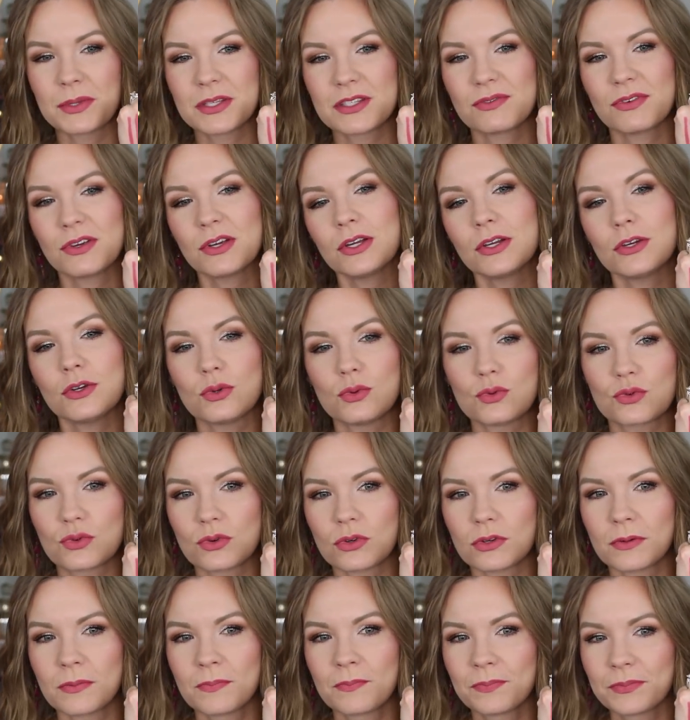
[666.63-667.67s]
It's very
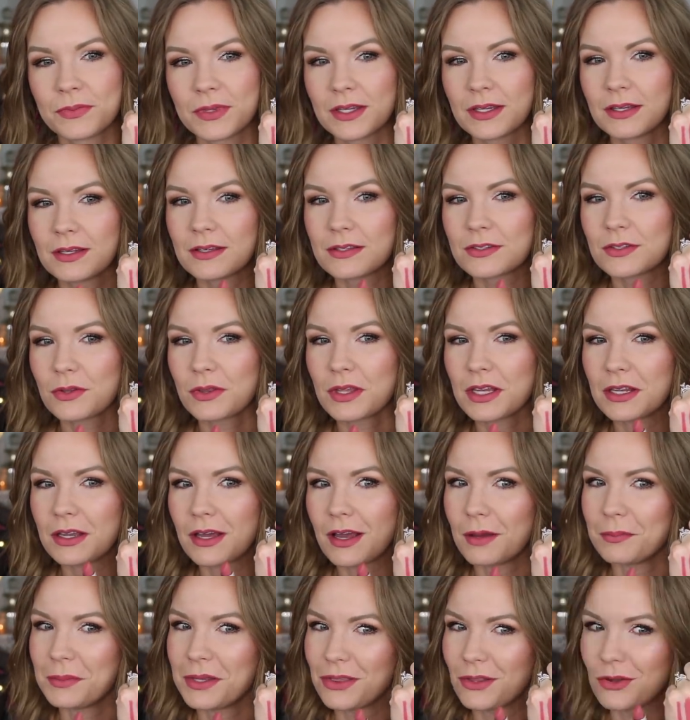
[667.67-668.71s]
neutral. So they,
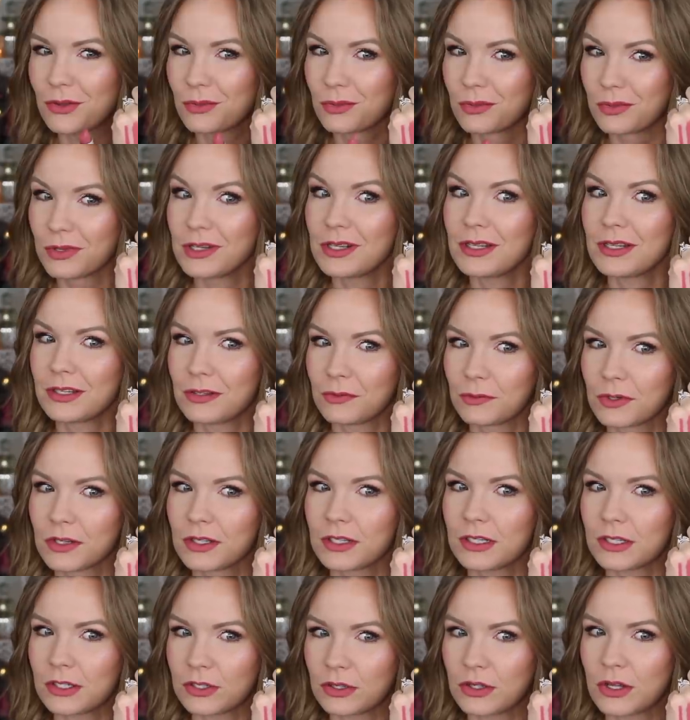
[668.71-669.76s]
I mean, they're really,
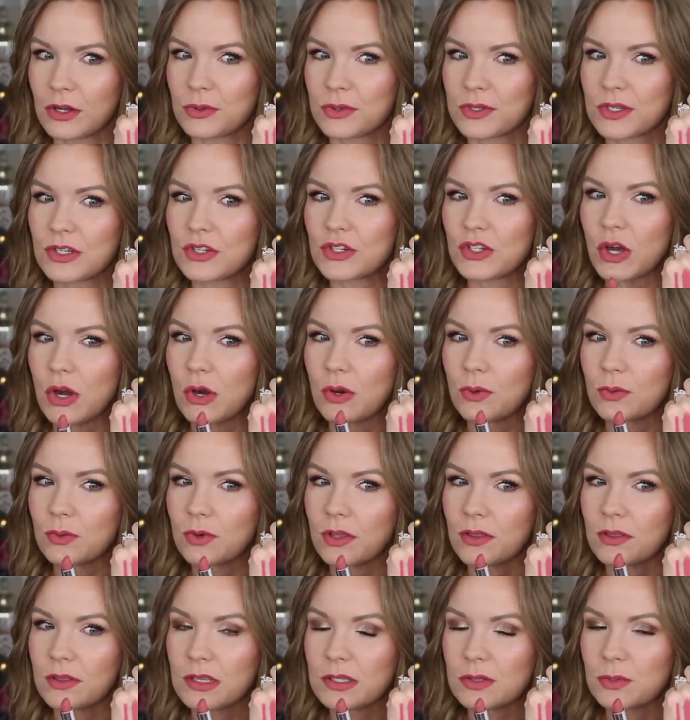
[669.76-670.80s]
really close in
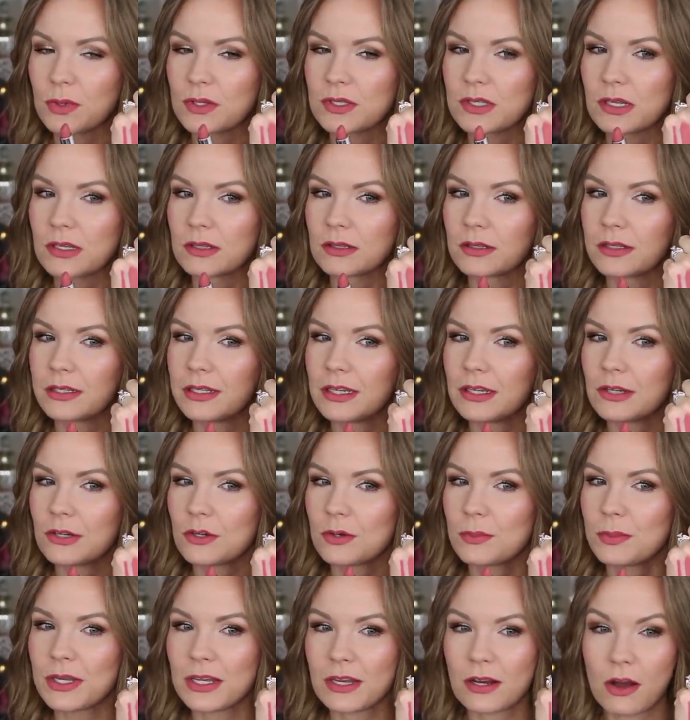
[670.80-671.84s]
tone. This one's a
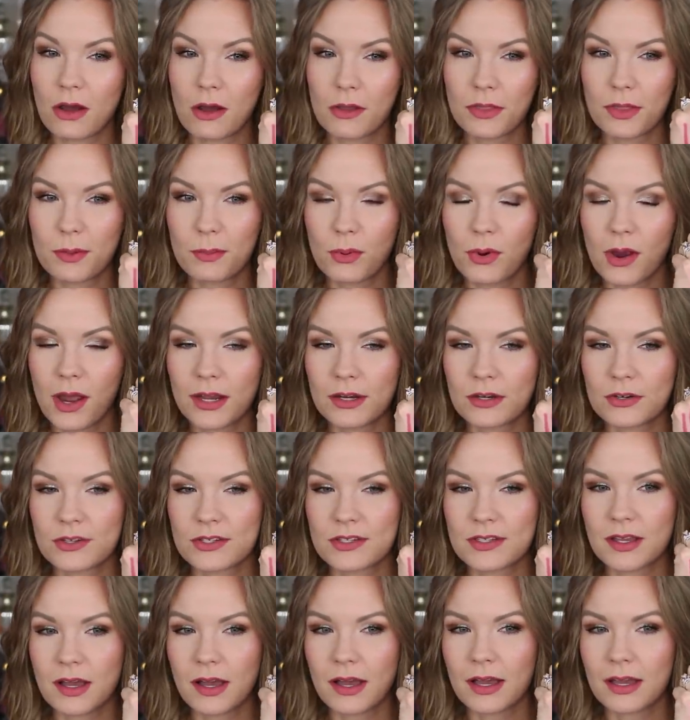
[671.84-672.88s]
little bit on the brighter
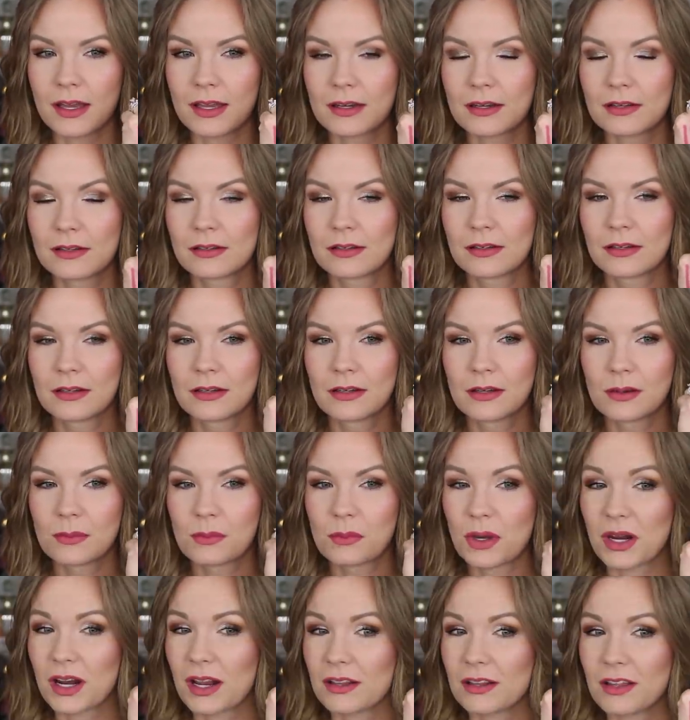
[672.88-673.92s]
side,
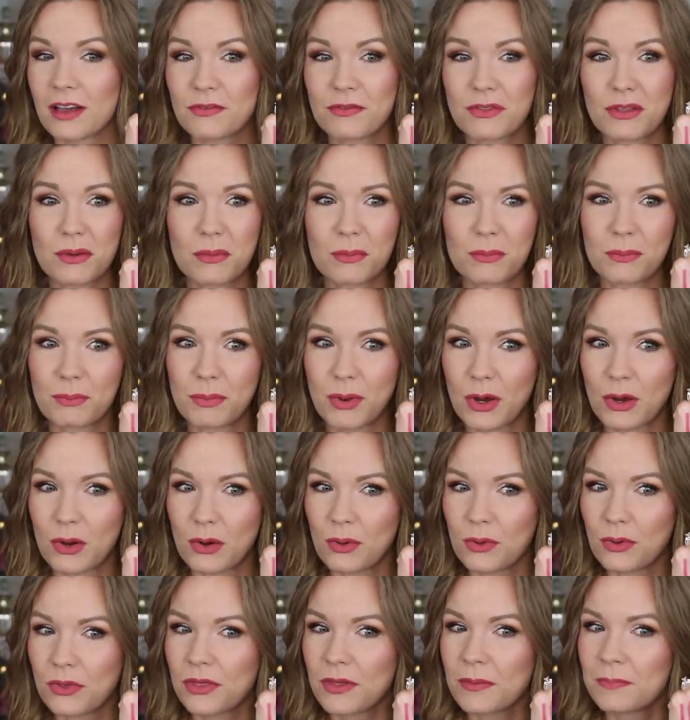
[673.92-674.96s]
but I love them
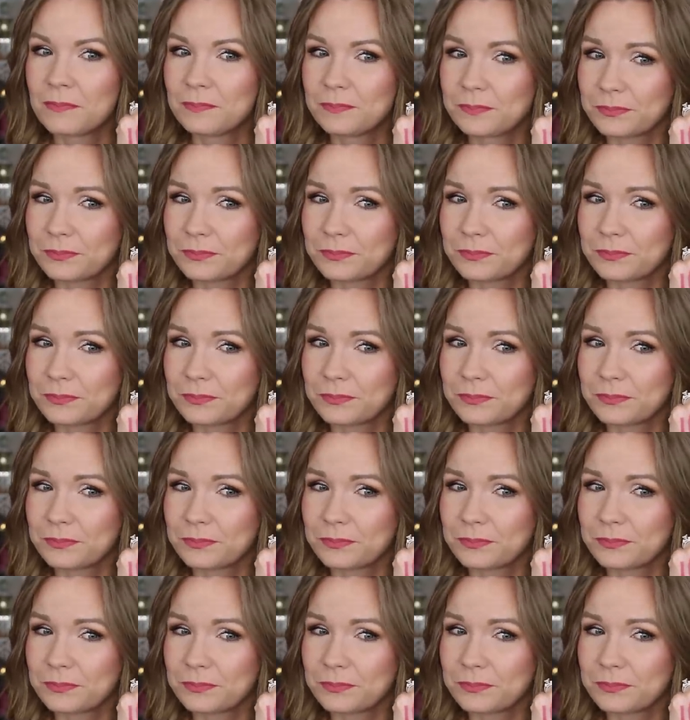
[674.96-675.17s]
both.